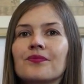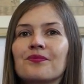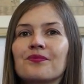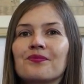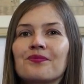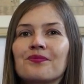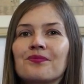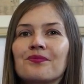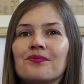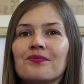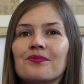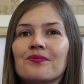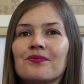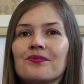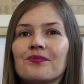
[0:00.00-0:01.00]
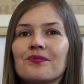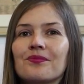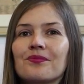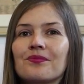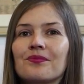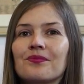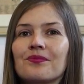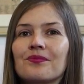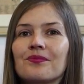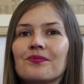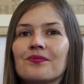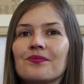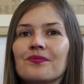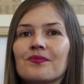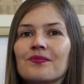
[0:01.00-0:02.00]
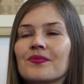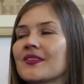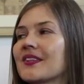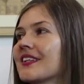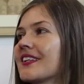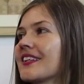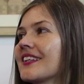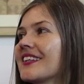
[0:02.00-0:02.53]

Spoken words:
(not speaking)